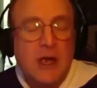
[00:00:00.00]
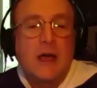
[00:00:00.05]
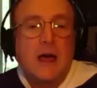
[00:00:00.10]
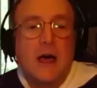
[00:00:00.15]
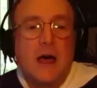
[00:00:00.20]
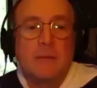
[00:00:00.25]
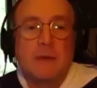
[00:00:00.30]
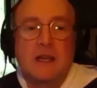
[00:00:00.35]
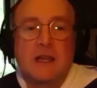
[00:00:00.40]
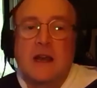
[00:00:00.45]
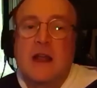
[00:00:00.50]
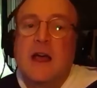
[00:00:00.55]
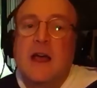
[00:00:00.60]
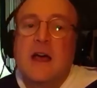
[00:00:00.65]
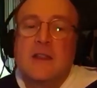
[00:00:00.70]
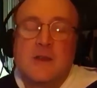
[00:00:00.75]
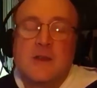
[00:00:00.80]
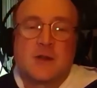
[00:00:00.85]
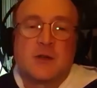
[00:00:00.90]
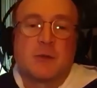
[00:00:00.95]
I mean,
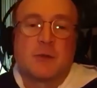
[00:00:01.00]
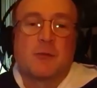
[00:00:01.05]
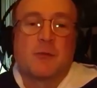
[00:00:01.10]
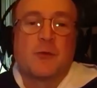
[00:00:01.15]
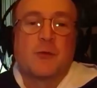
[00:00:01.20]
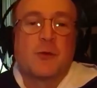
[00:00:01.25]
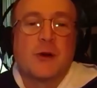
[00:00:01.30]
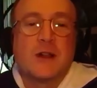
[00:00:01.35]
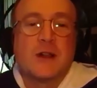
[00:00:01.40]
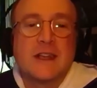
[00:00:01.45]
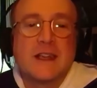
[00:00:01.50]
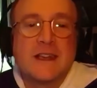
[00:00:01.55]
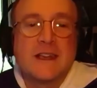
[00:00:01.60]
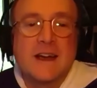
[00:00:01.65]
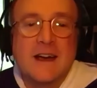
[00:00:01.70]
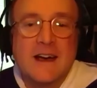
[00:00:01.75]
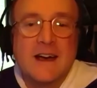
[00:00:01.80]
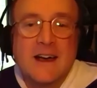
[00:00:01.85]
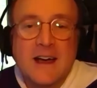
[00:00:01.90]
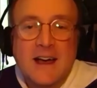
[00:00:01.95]
there's some really
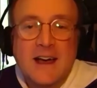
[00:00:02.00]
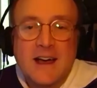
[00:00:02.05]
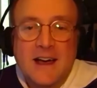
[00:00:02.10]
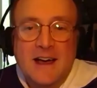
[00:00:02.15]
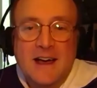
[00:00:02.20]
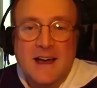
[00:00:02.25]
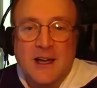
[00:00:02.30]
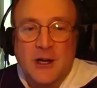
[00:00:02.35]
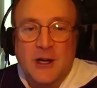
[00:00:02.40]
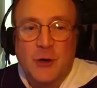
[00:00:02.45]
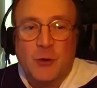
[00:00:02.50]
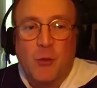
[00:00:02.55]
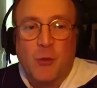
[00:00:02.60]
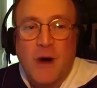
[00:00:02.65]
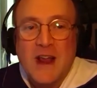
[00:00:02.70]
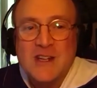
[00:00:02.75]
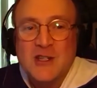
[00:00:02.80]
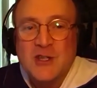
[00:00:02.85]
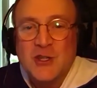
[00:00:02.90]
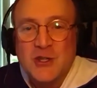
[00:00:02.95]

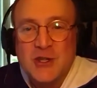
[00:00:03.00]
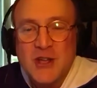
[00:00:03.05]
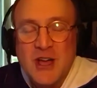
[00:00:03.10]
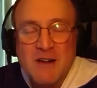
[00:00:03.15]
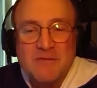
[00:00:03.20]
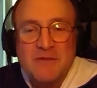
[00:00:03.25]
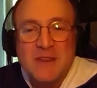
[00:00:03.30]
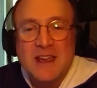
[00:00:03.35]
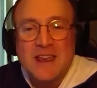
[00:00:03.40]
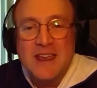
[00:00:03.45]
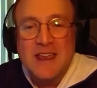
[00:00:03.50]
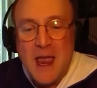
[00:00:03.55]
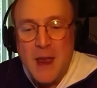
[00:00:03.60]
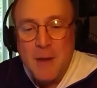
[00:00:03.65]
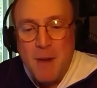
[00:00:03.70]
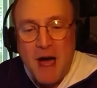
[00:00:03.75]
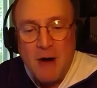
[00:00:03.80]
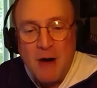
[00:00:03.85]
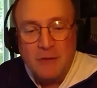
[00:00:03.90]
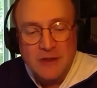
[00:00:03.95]
great stuff that came
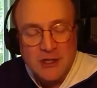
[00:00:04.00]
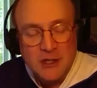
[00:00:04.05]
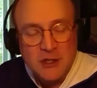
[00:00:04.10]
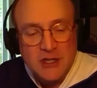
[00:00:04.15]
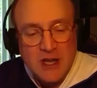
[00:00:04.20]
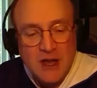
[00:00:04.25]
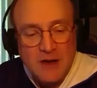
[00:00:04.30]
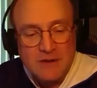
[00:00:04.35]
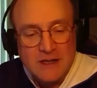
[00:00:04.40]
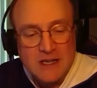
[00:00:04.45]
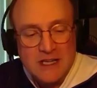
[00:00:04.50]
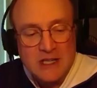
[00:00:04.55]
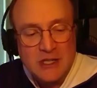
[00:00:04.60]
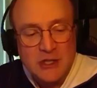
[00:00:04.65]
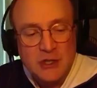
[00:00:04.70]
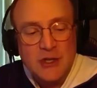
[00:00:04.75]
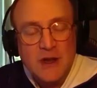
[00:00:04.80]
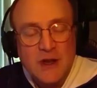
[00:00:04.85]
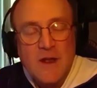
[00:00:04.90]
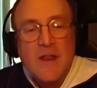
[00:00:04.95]
out in the 70s.
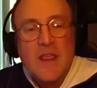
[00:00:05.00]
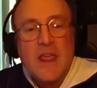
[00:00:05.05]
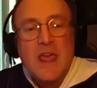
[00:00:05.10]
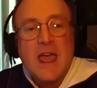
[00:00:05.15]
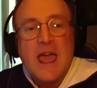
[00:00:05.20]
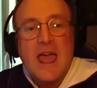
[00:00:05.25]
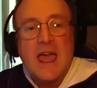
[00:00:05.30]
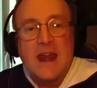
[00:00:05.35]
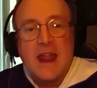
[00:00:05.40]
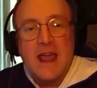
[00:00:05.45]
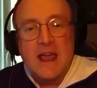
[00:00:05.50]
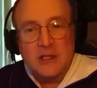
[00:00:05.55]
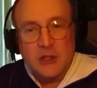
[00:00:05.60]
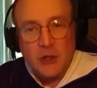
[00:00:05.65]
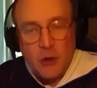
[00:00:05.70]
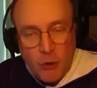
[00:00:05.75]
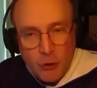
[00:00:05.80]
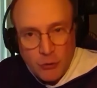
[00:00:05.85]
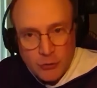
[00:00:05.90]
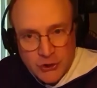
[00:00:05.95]
And that's
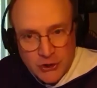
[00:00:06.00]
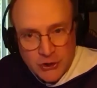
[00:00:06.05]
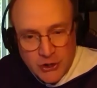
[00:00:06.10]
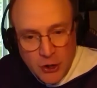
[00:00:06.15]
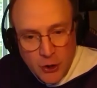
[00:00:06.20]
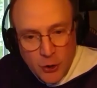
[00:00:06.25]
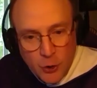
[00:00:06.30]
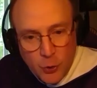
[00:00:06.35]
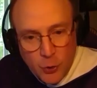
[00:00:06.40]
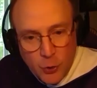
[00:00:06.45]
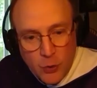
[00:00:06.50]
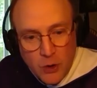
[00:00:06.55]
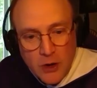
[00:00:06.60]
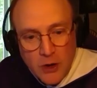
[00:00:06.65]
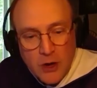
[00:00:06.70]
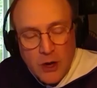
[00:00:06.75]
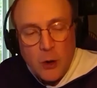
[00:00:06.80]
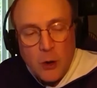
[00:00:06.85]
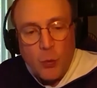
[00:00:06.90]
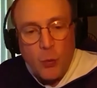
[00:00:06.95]
also
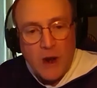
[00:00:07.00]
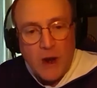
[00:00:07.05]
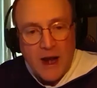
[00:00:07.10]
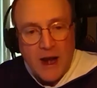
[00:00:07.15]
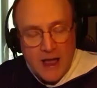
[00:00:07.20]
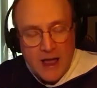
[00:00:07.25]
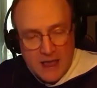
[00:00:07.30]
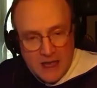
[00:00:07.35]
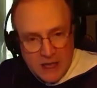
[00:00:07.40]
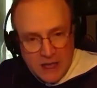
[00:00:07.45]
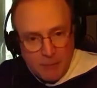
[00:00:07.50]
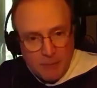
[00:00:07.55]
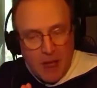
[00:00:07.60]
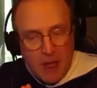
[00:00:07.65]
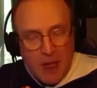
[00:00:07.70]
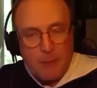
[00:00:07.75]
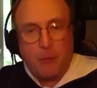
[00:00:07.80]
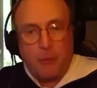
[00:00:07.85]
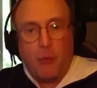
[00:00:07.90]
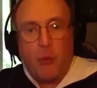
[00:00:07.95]
when I hit
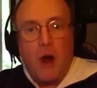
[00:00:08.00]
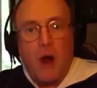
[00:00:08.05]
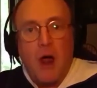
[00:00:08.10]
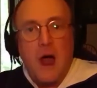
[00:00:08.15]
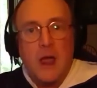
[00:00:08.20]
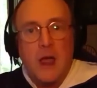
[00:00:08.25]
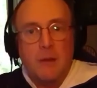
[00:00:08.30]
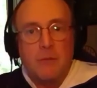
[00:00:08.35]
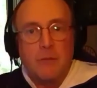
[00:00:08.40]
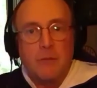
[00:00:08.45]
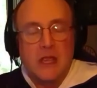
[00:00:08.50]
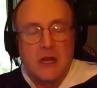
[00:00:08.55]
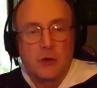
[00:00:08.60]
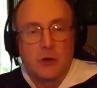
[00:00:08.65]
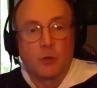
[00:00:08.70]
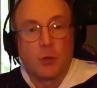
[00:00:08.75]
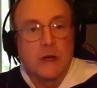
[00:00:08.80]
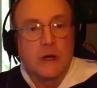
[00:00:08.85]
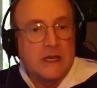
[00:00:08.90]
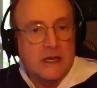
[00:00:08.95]
my prime in
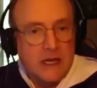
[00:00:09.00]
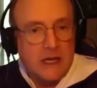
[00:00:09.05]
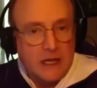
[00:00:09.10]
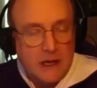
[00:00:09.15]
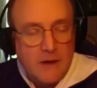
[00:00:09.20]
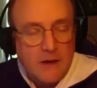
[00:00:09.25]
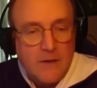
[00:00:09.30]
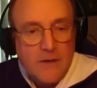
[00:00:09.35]
reading.